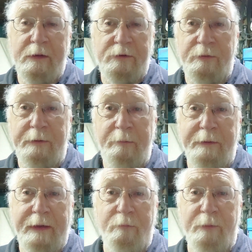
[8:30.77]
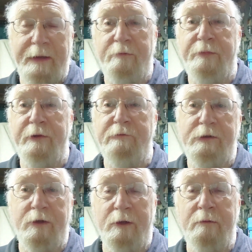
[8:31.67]
So anyway then, without further
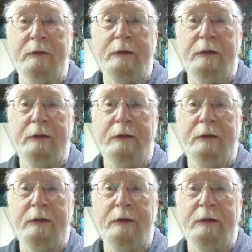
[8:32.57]
ado,